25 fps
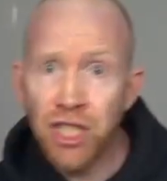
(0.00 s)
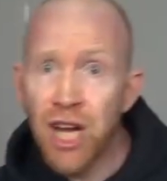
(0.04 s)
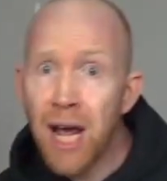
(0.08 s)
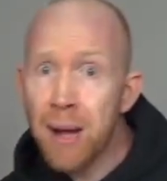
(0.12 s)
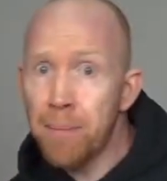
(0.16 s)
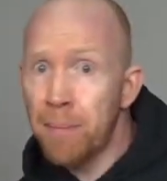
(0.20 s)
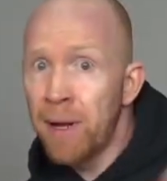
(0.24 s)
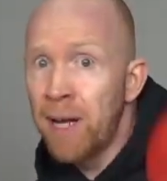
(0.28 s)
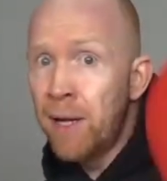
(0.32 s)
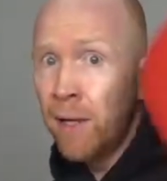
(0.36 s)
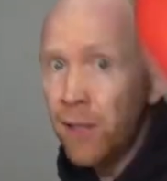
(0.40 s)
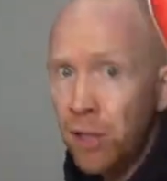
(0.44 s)

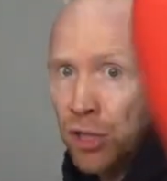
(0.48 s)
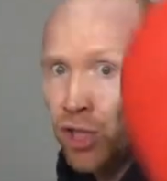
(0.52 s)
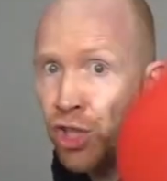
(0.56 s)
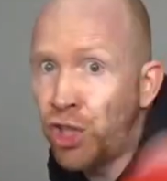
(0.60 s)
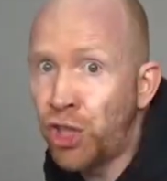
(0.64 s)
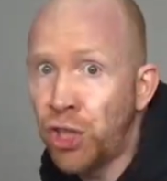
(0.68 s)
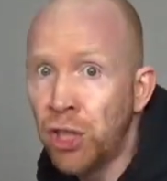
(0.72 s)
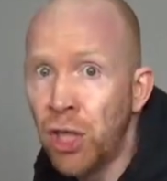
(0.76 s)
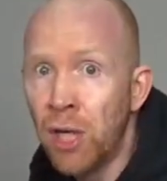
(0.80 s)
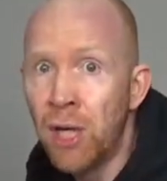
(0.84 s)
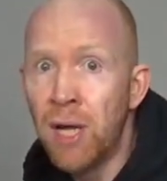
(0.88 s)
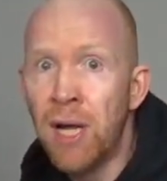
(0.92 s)
jab,
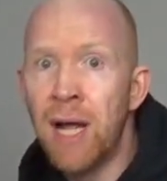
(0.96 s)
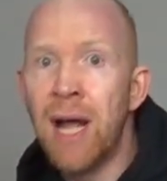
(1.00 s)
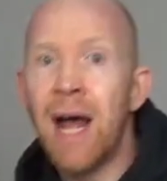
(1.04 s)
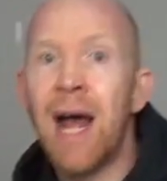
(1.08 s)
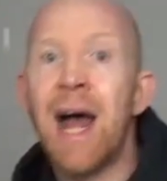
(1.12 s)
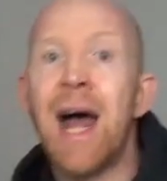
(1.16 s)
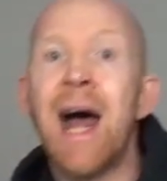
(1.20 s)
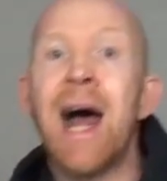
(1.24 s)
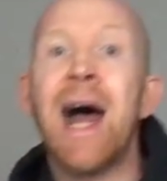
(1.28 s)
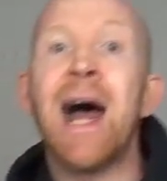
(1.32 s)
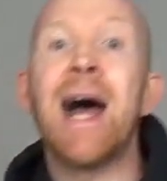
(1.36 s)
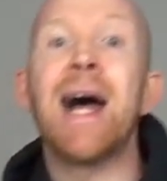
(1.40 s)
ish,
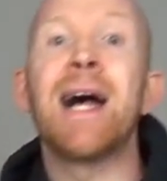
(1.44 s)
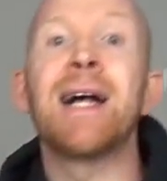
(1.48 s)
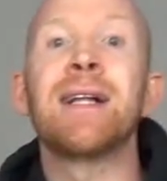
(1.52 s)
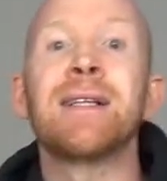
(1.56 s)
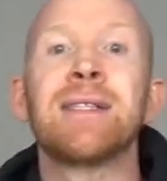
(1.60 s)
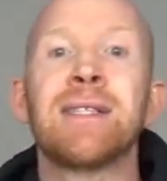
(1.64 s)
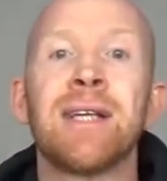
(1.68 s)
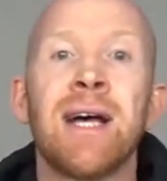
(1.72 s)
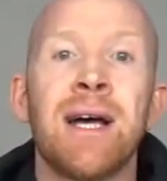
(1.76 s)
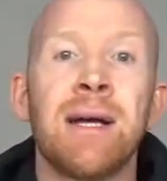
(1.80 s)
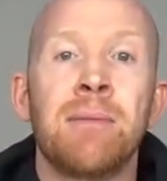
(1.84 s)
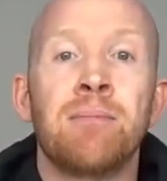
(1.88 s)

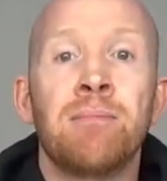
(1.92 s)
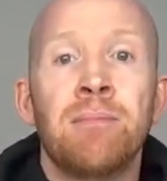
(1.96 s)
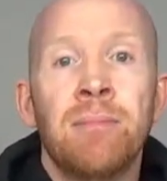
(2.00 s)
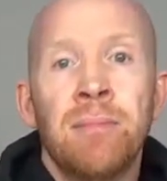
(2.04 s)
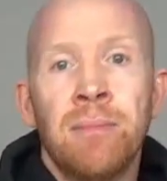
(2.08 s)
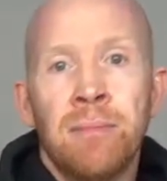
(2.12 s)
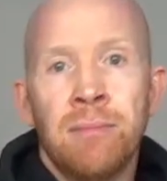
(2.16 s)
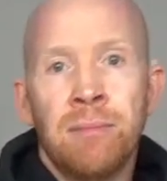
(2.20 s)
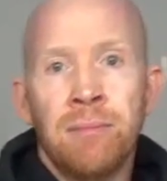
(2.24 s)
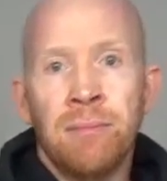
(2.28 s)
and time.